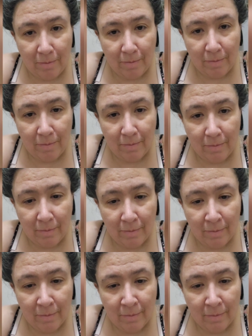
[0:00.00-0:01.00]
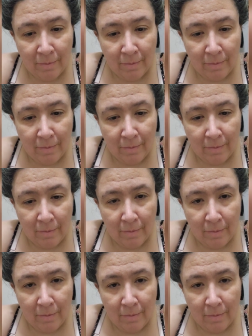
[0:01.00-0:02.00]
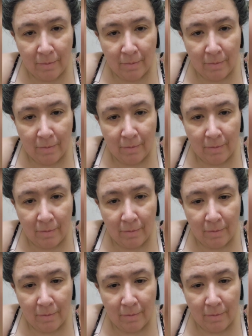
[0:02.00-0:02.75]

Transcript: (silence)